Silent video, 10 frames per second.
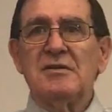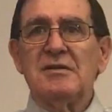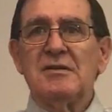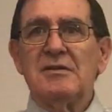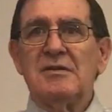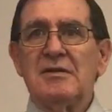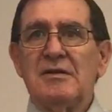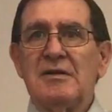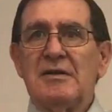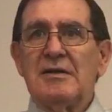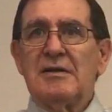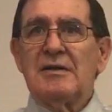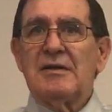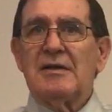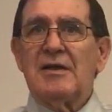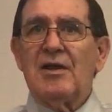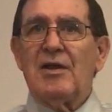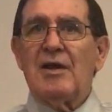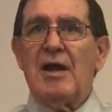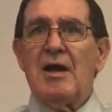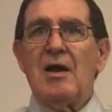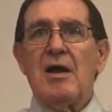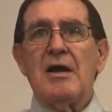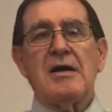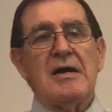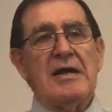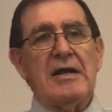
No one is speaking in this clip.